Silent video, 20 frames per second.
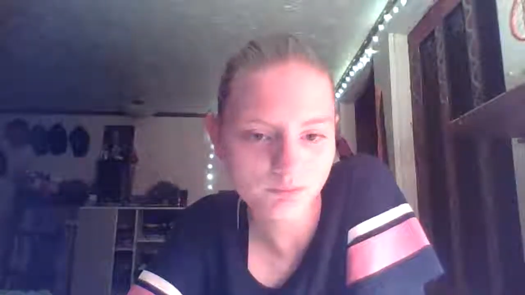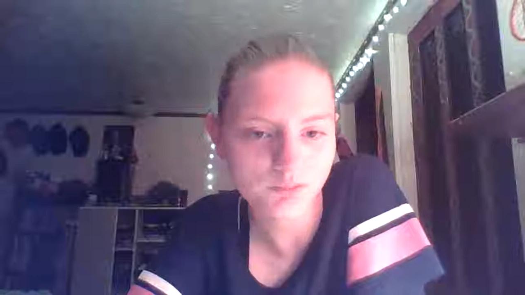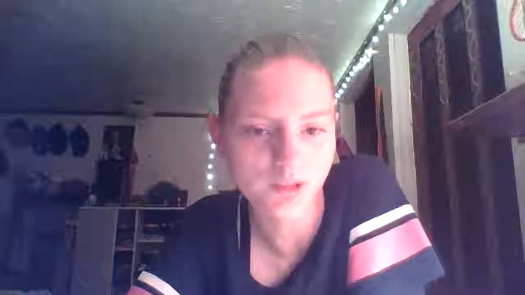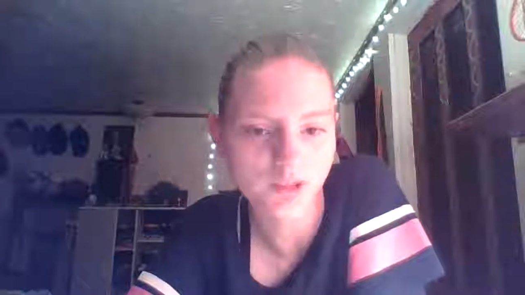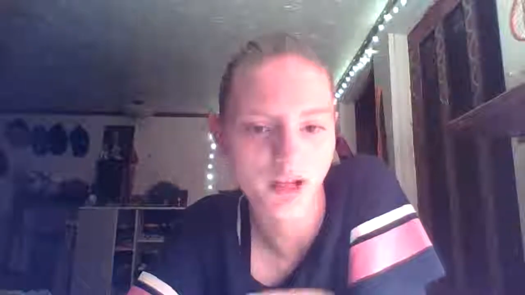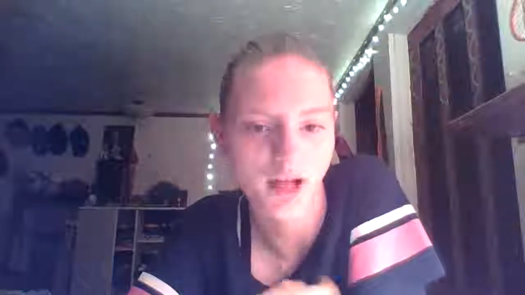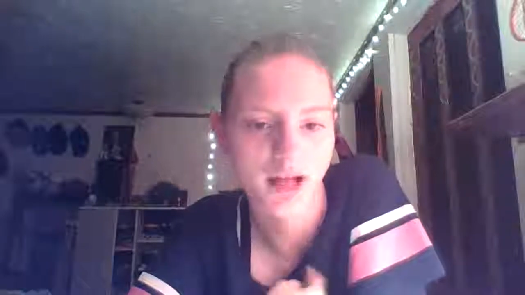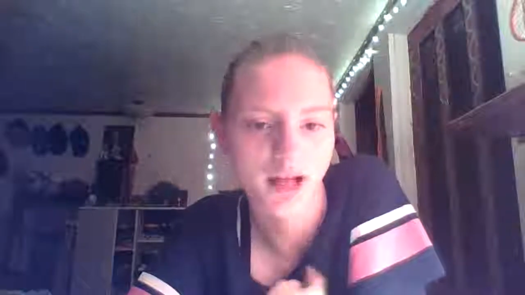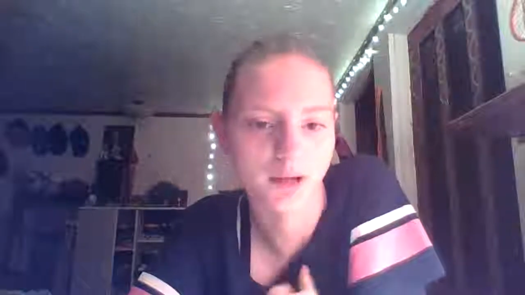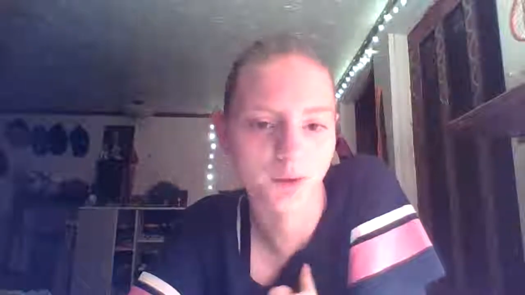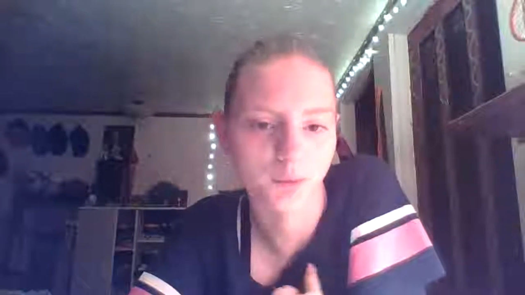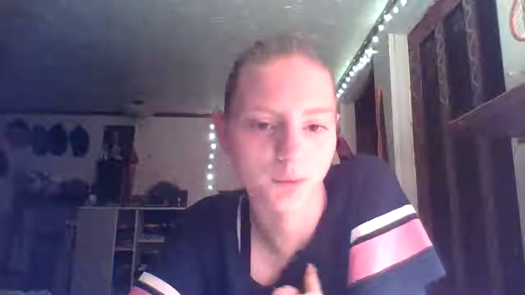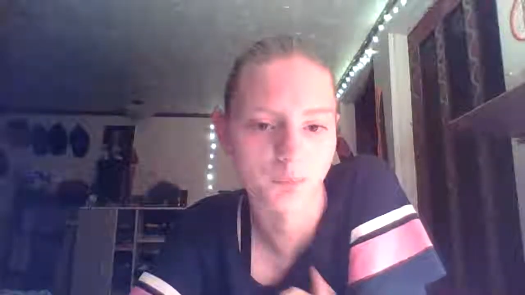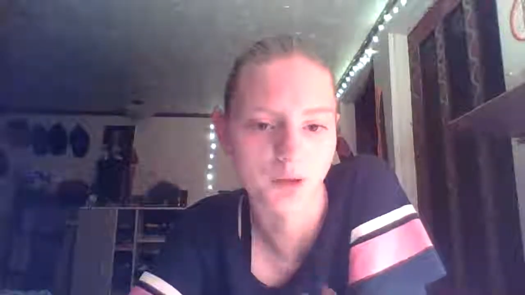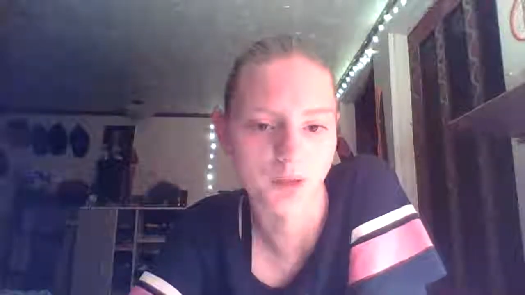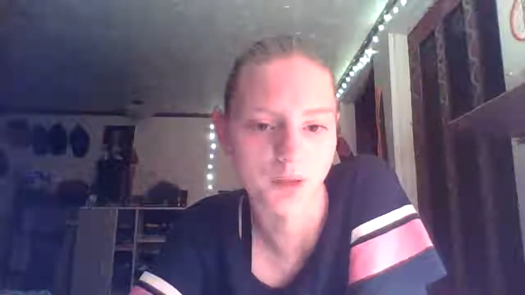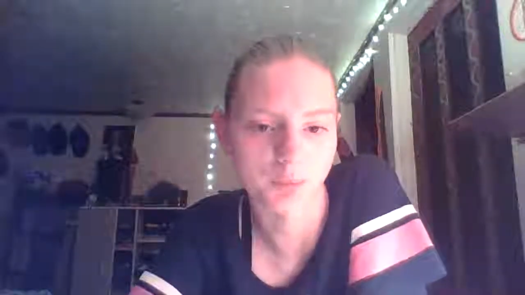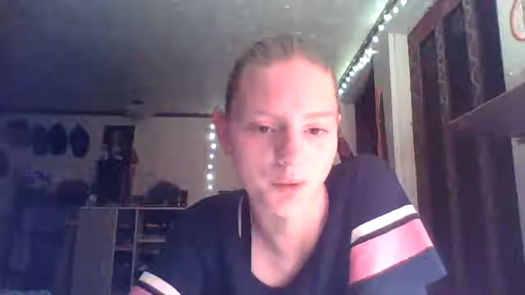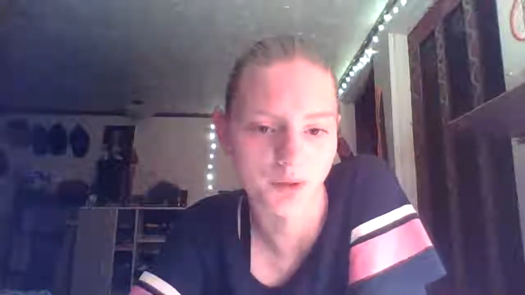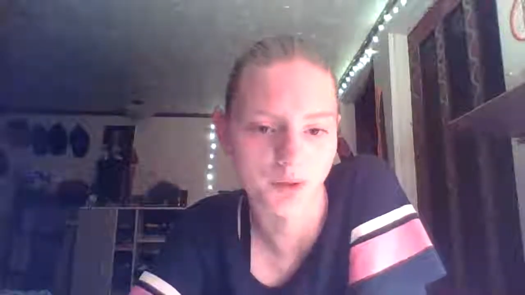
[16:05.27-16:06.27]
I know
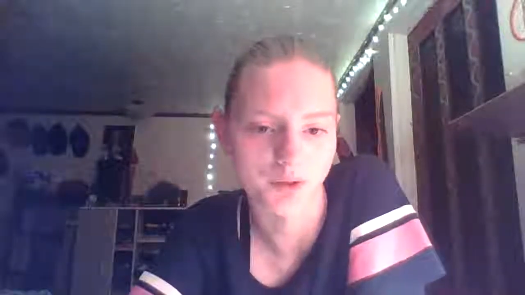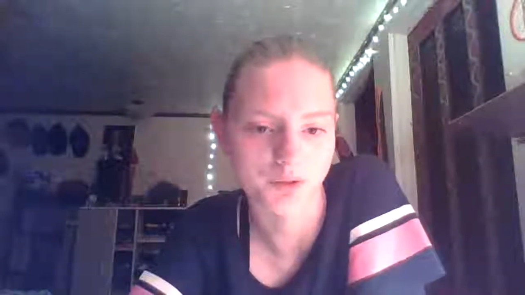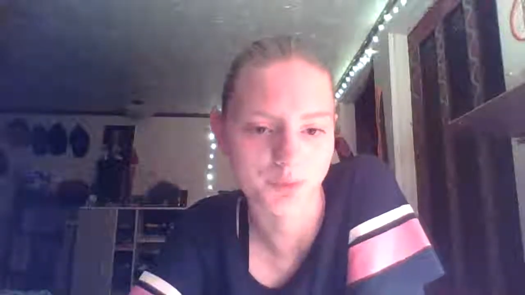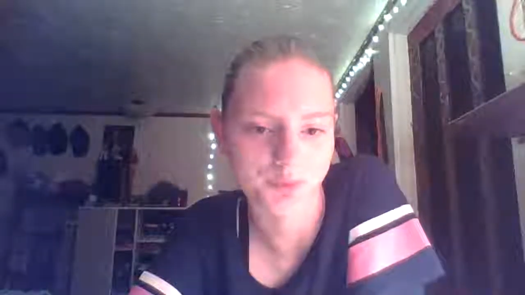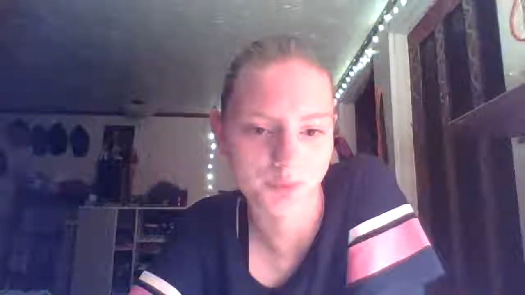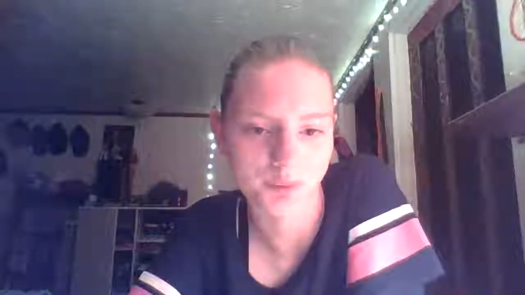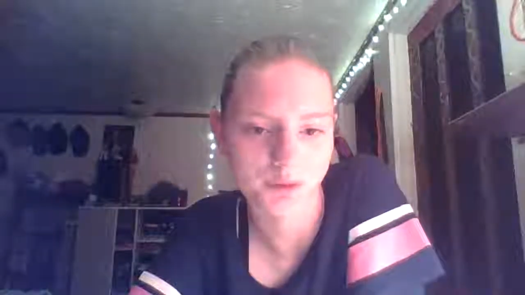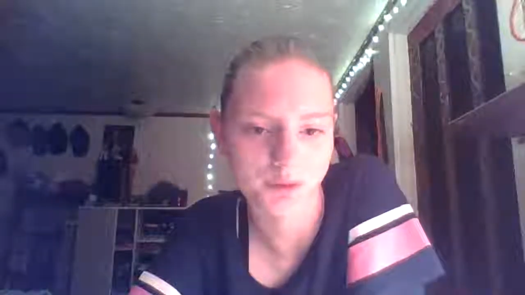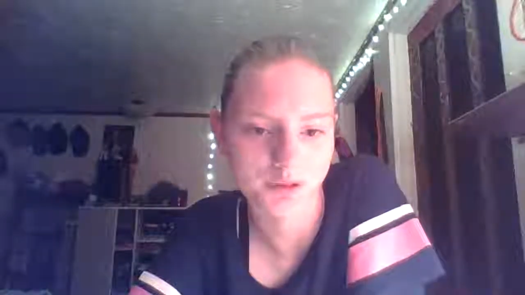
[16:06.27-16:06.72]
my parents would.